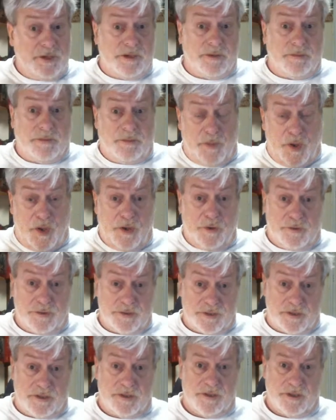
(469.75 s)
in a
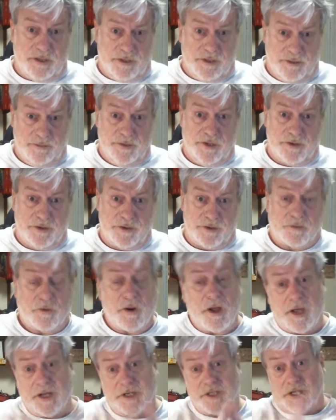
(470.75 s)
post in the middle of the
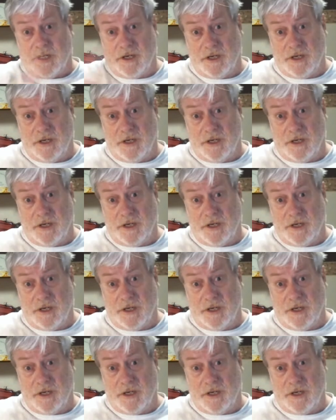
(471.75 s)
garage